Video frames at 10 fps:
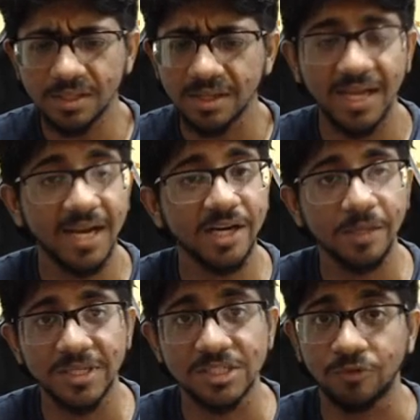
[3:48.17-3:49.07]

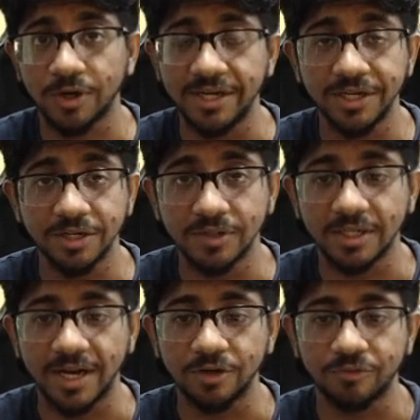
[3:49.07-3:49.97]
LRDP is for interval
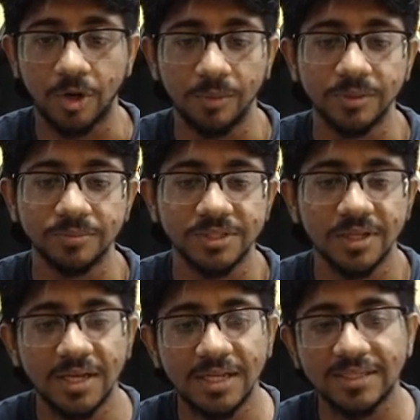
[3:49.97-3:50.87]
kind of problems.
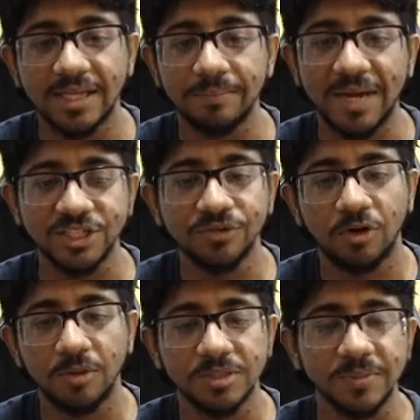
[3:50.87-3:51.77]
Then matching
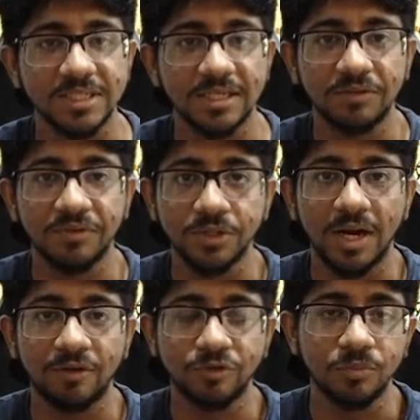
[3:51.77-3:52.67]
form is basically where you
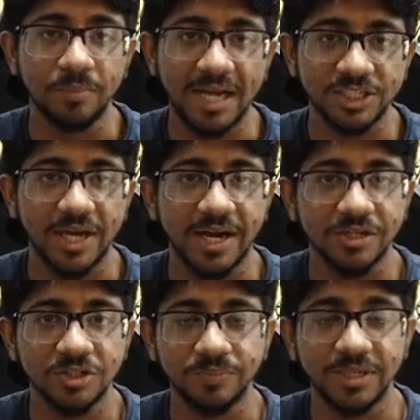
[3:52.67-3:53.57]
have to match
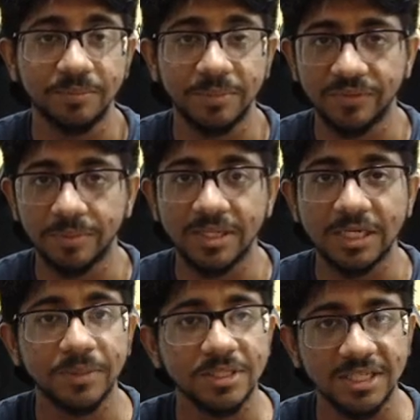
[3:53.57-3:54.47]
characters between
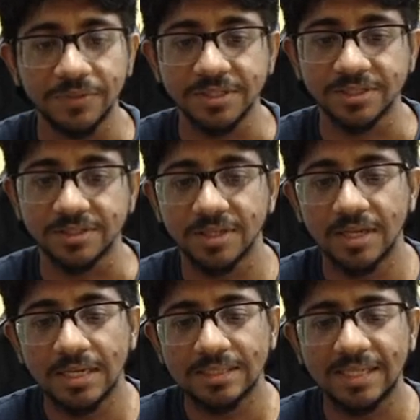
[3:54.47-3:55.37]
multiple sequences.
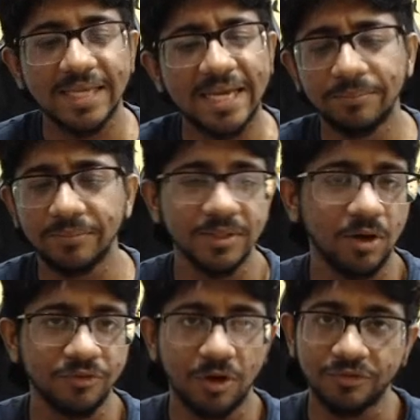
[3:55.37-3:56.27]
Then game,
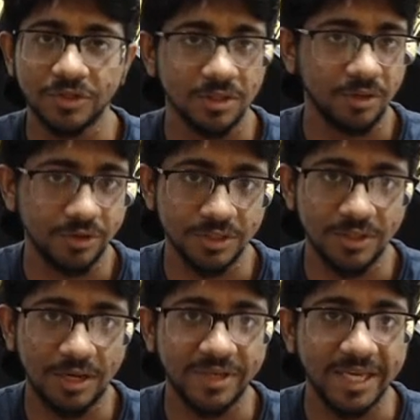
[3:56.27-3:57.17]
of course
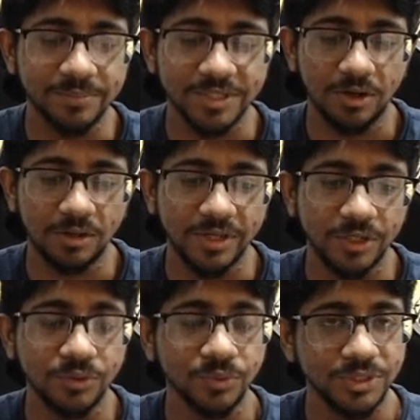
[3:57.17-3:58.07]
you have games and all where
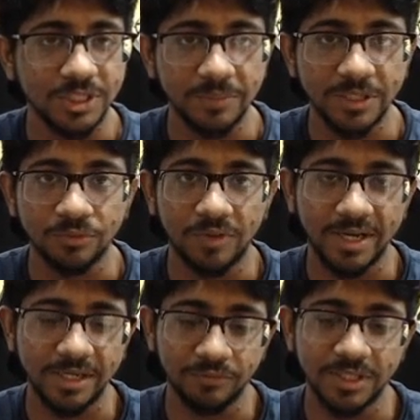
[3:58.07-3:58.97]
you use DP to
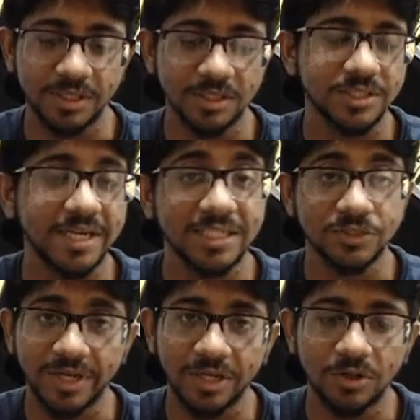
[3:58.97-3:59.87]
find whether the state is
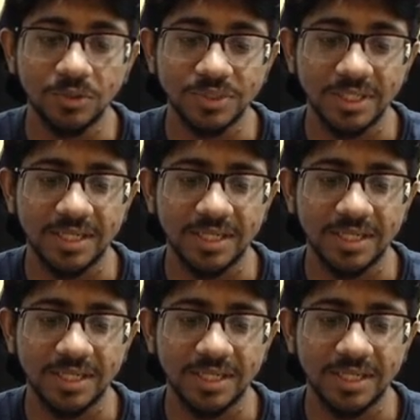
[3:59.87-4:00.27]
winning or losing.